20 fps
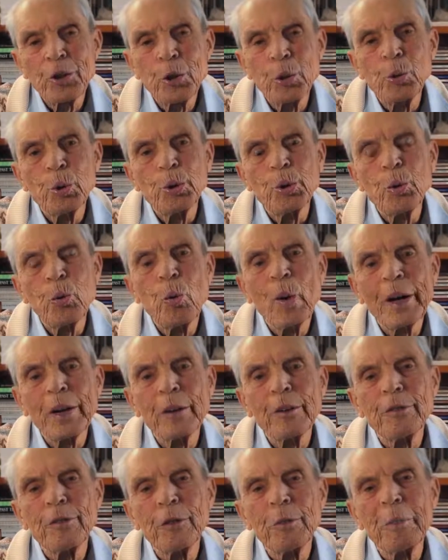too, was a
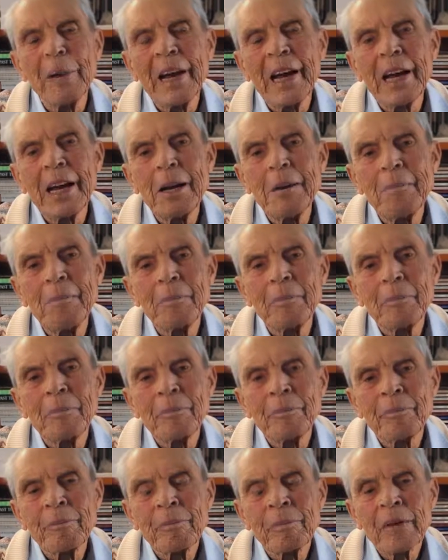wonderful man.
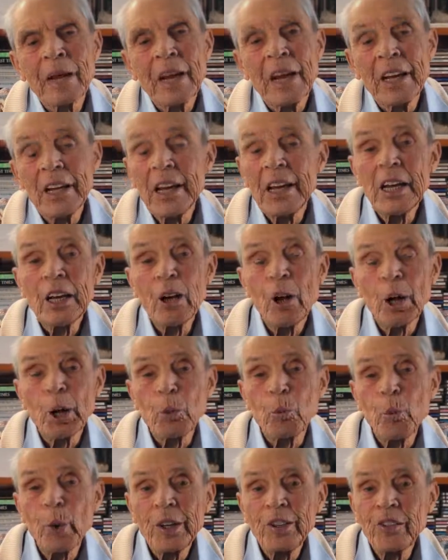And he,
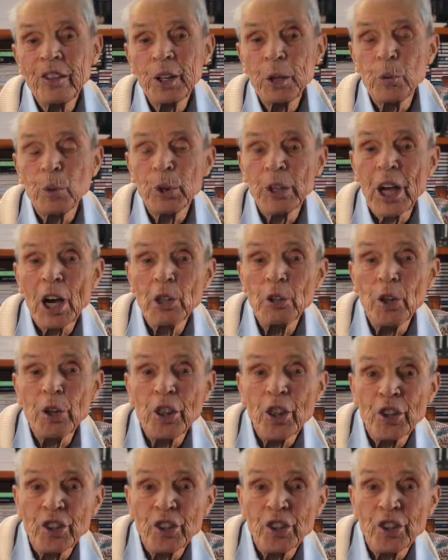like Wesley, would go to